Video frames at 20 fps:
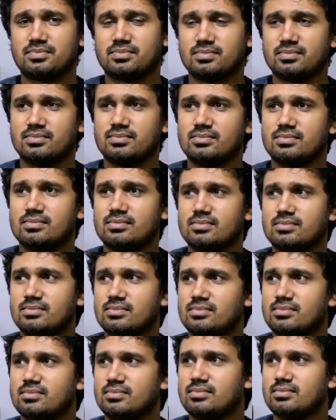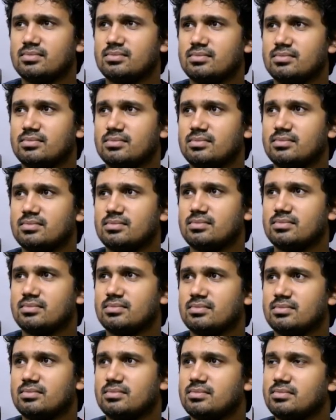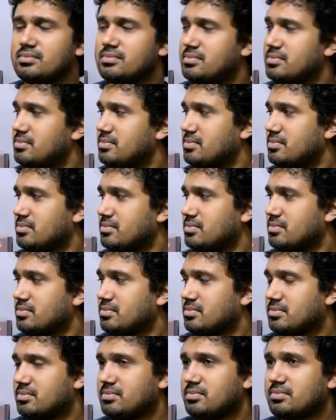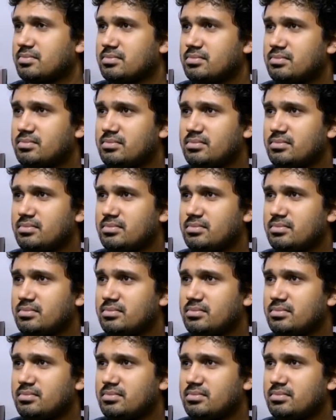[no speech]